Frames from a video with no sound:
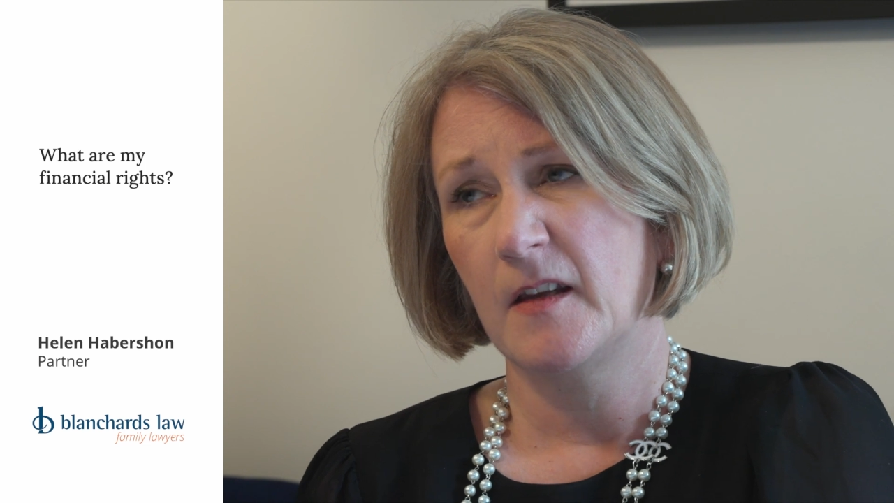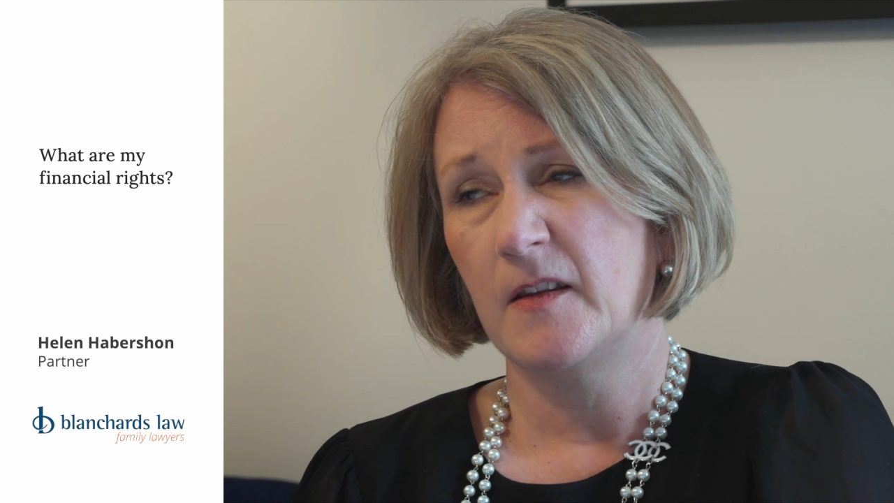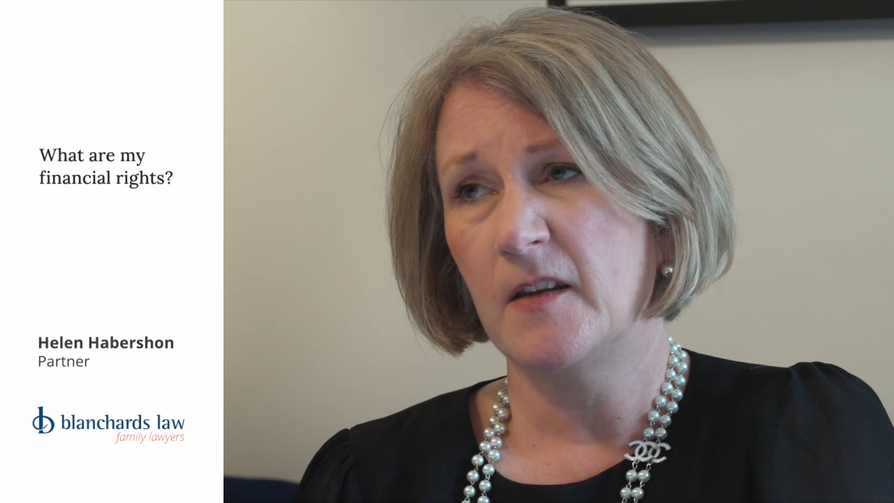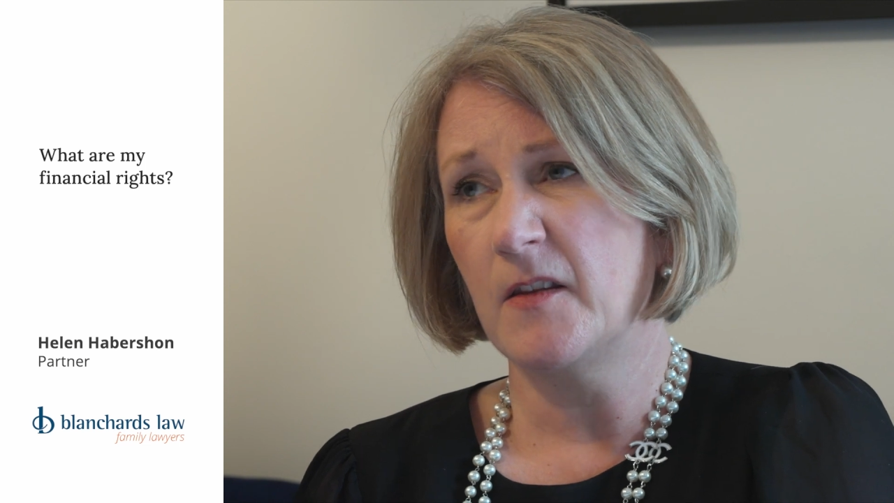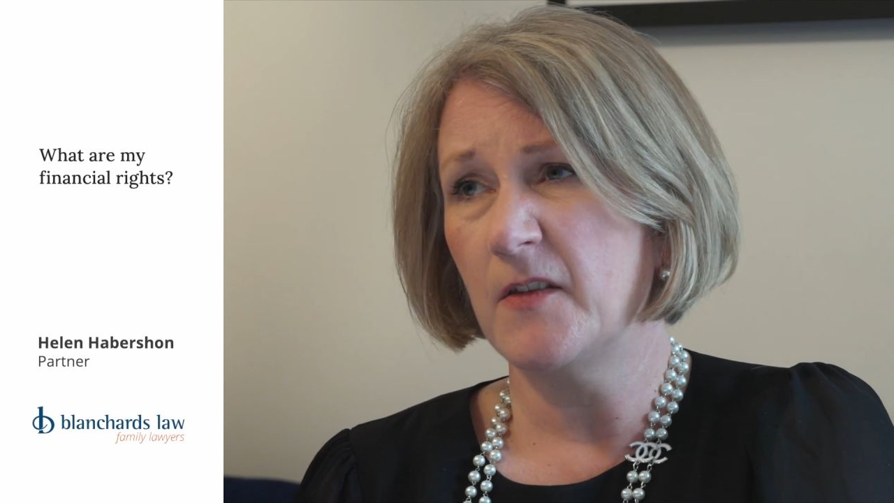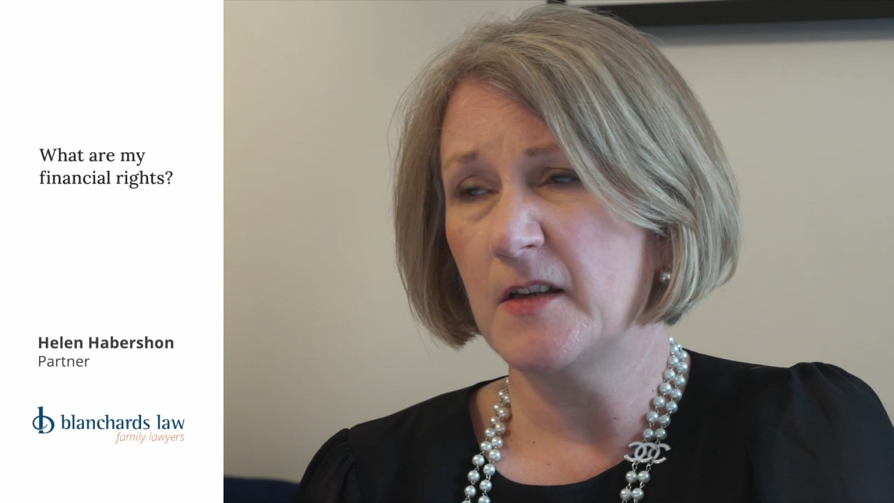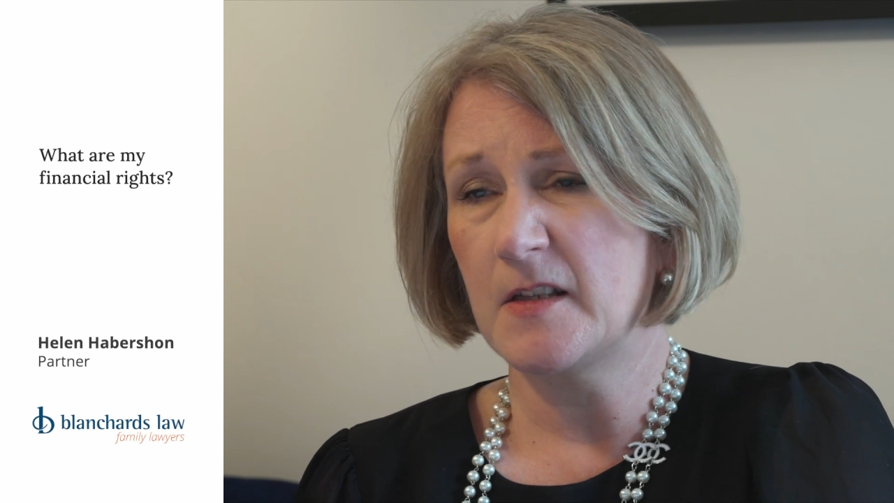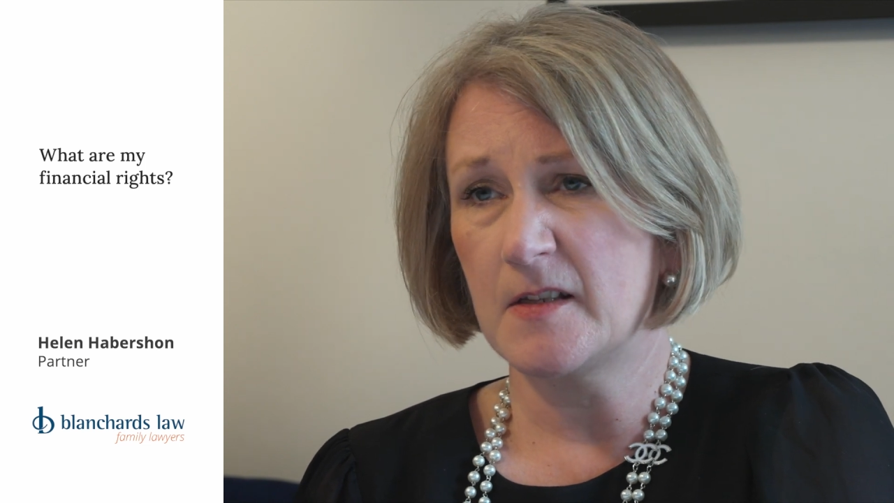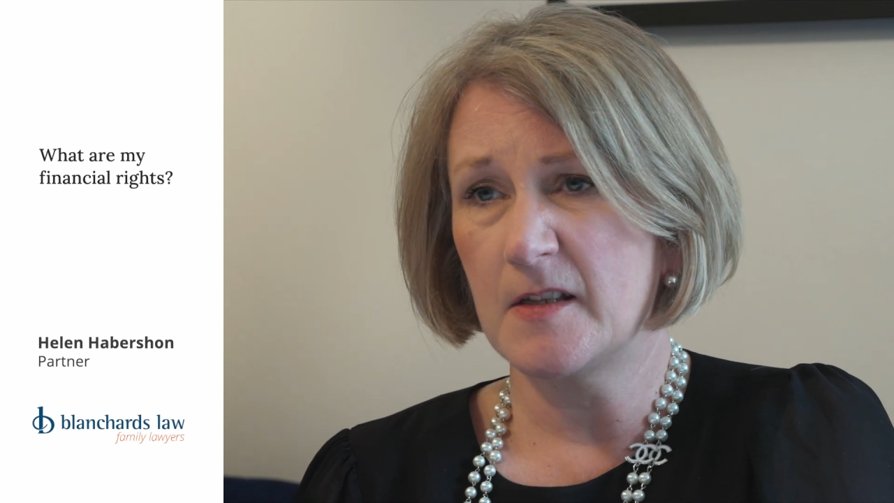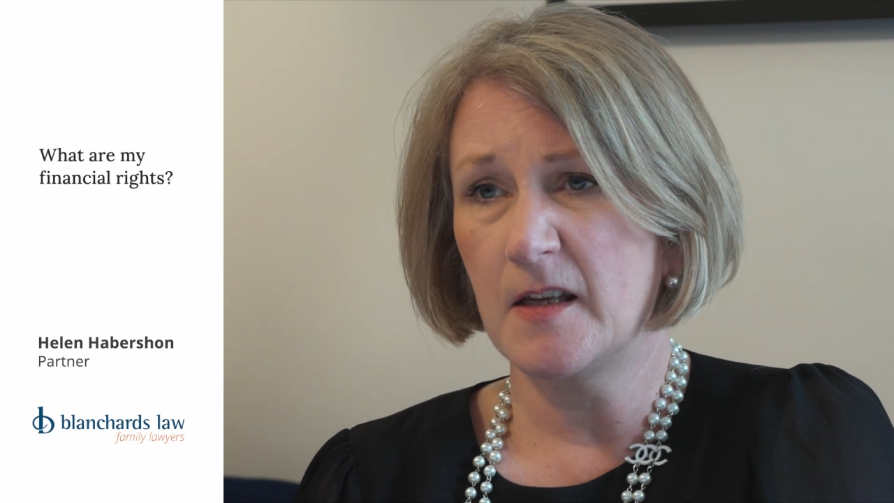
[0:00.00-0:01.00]
The other thing to
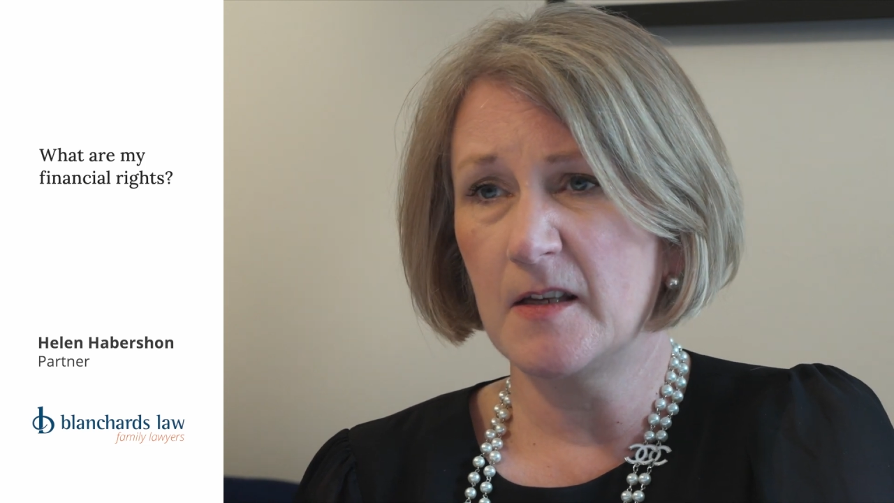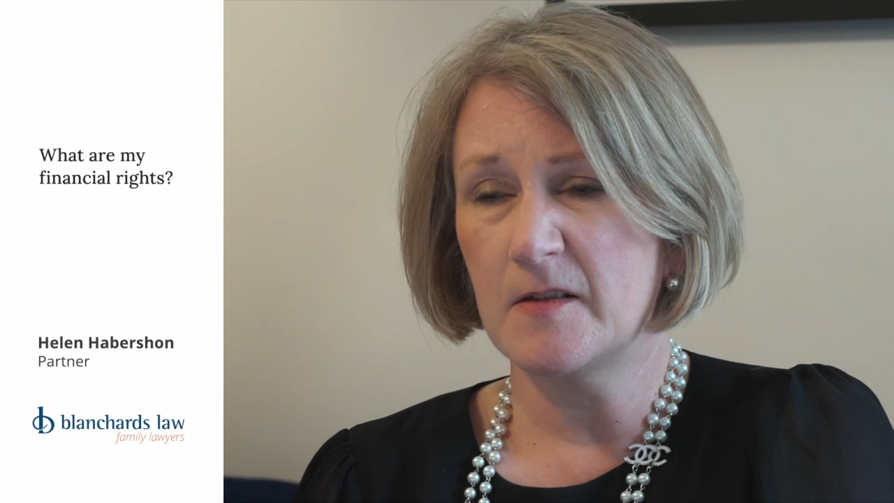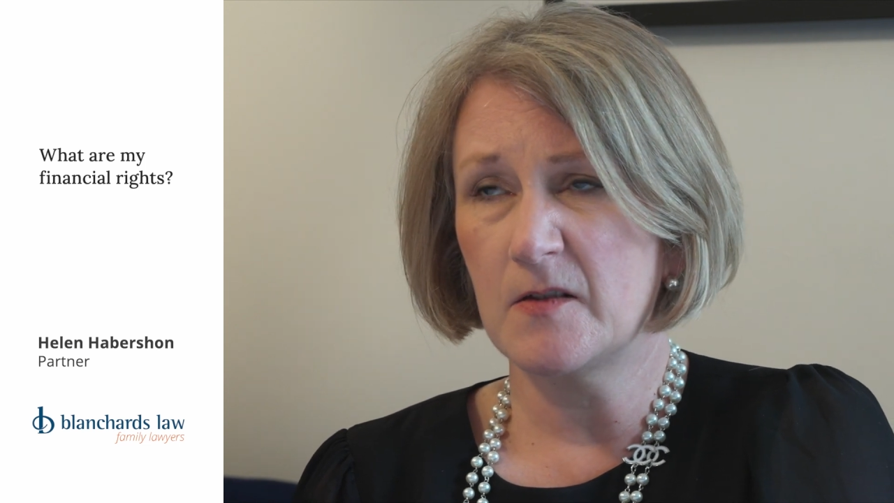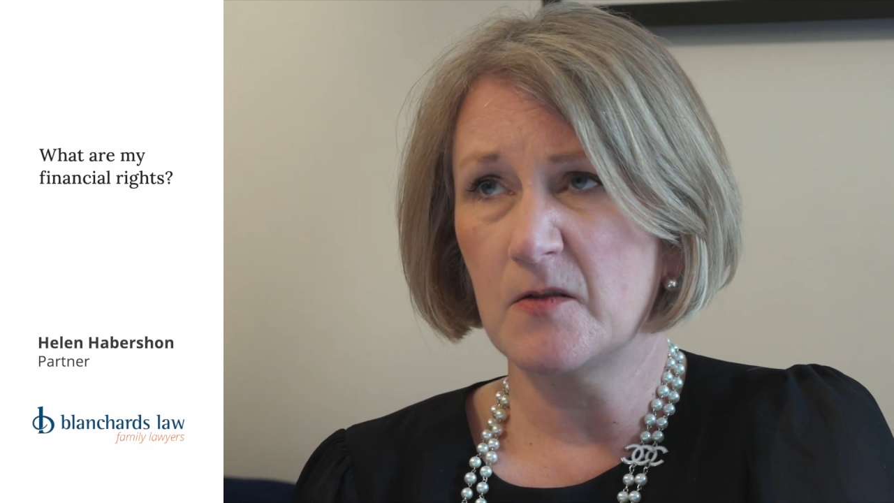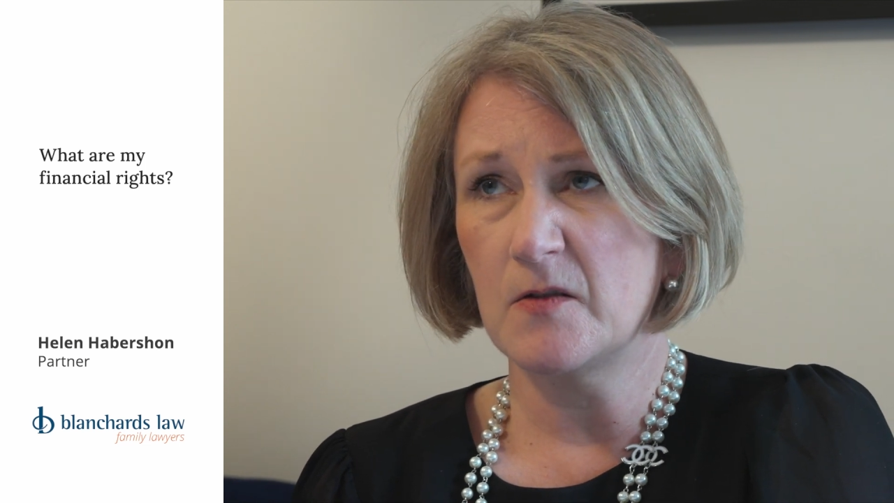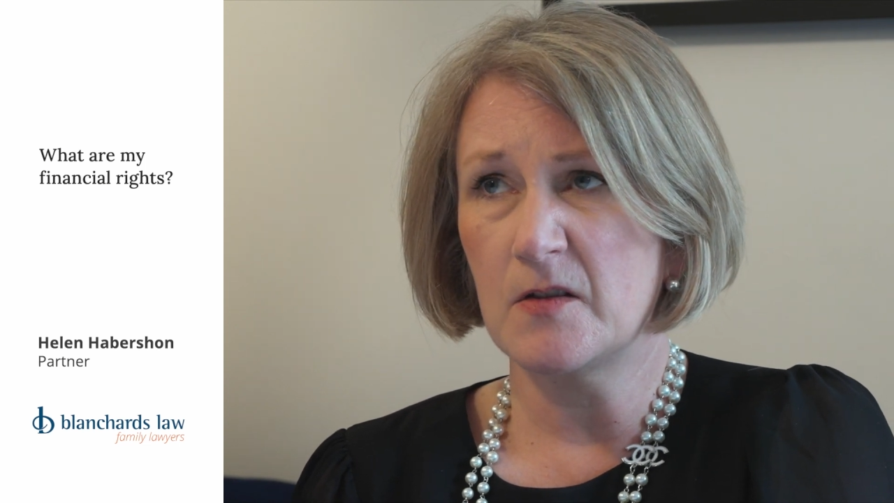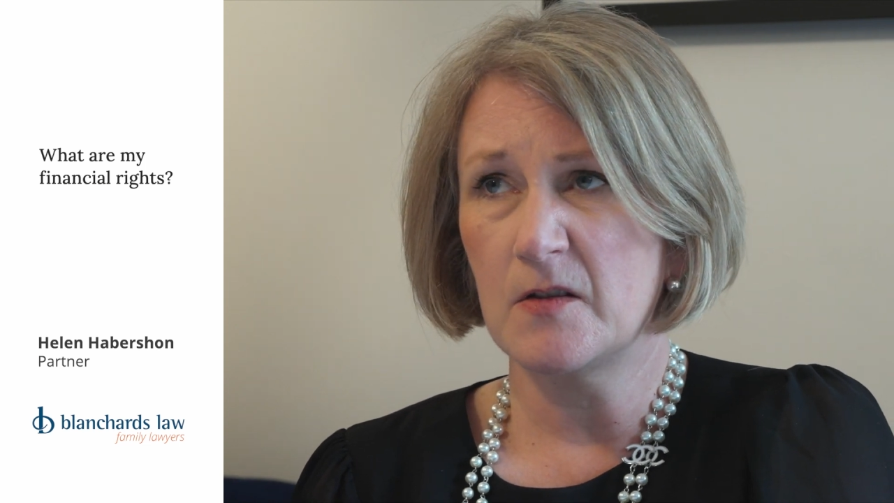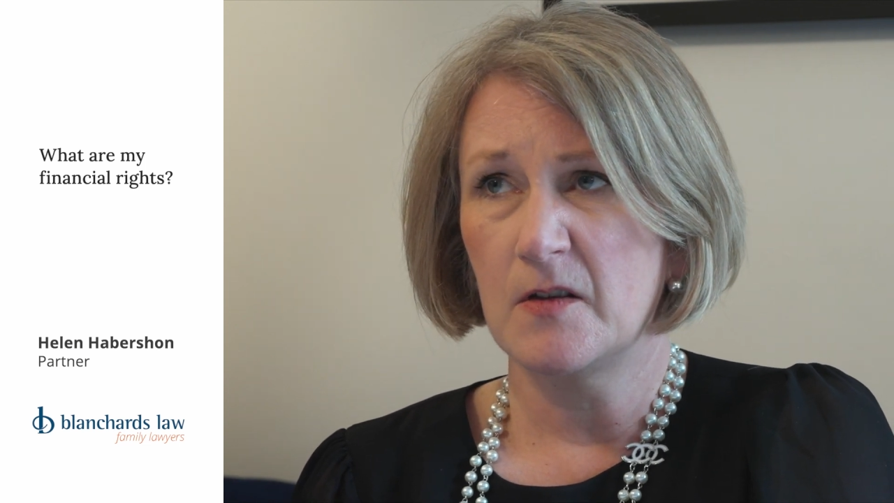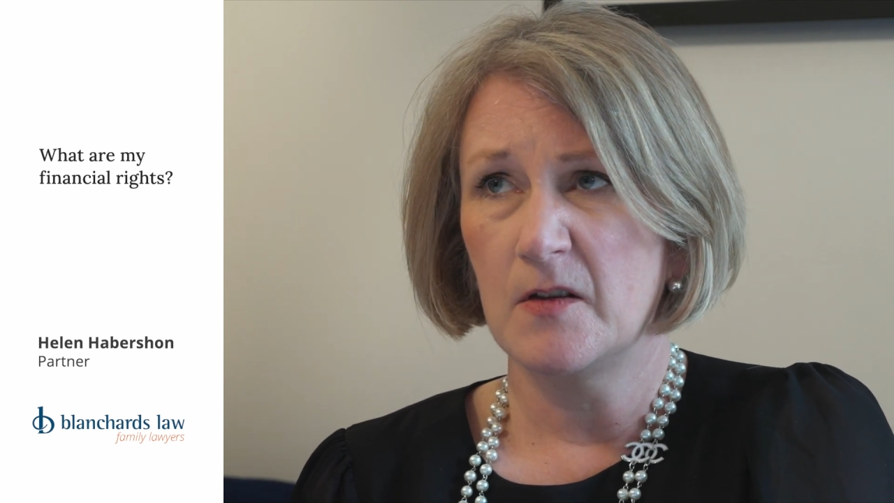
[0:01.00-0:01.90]
say is that